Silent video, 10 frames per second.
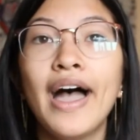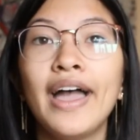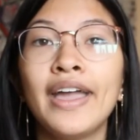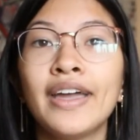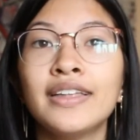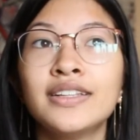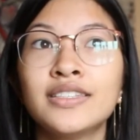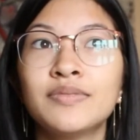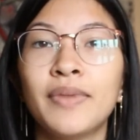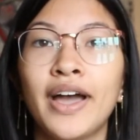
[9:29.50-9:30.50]

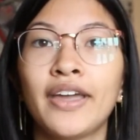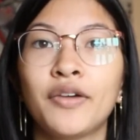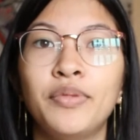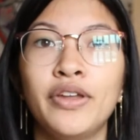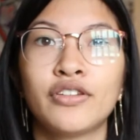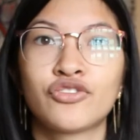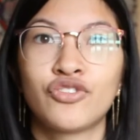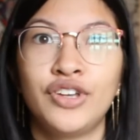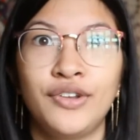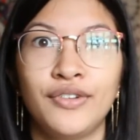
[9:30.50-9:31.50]
and my computer
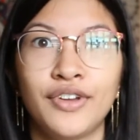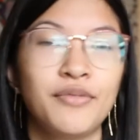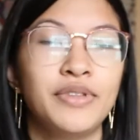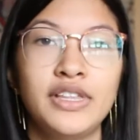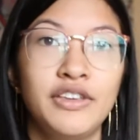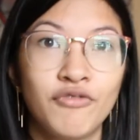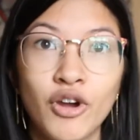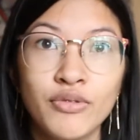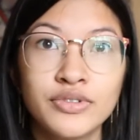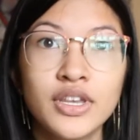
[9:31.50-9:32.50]
screen completely
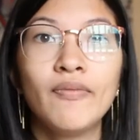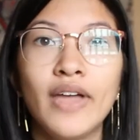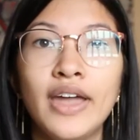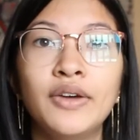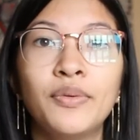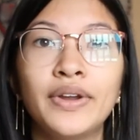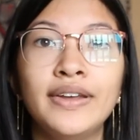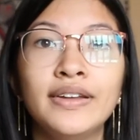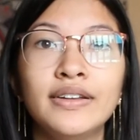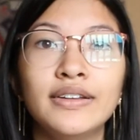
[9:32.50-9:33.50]
froze and it
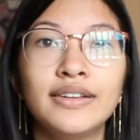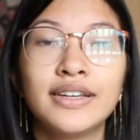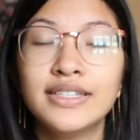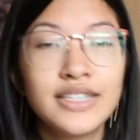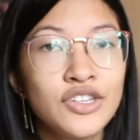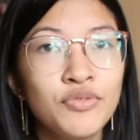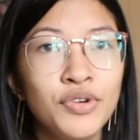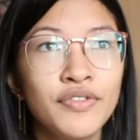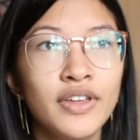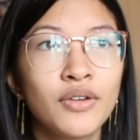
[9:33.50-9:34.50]
wouldn't continue
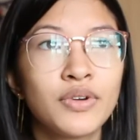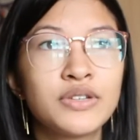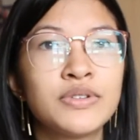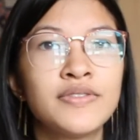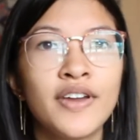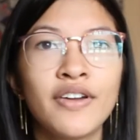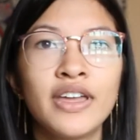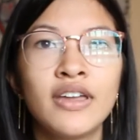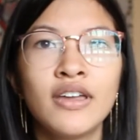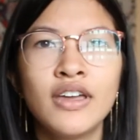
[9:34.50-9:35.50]
moving, which was
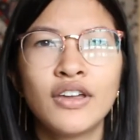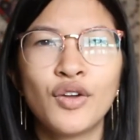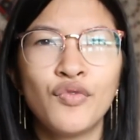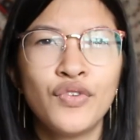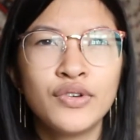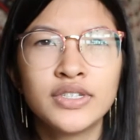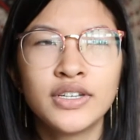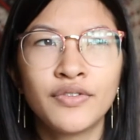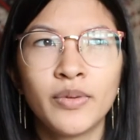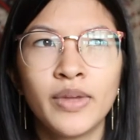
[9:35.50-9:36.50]
very
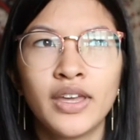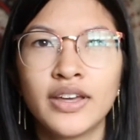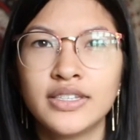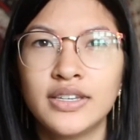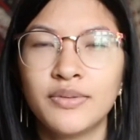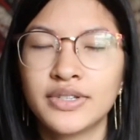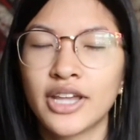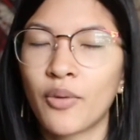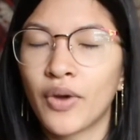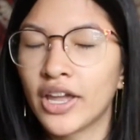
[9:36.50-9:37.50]
confusing for me because it was
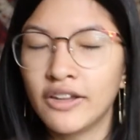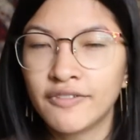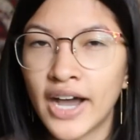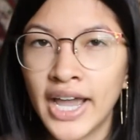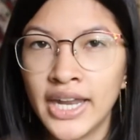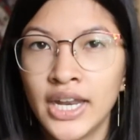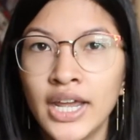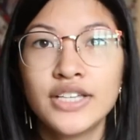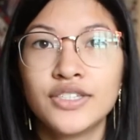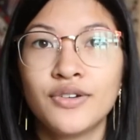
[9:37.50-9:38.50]
like working fine.
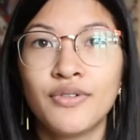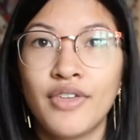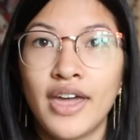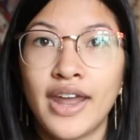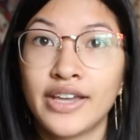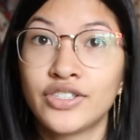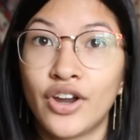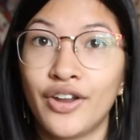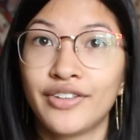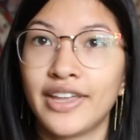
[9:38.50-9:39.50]
So then I
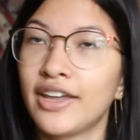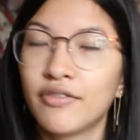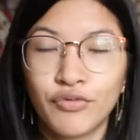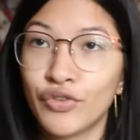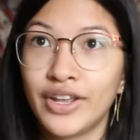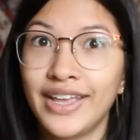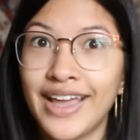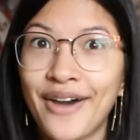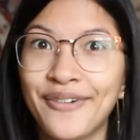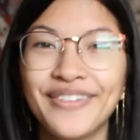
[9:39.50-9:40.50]
started like freaking
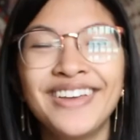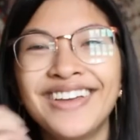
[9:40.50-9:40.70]
out.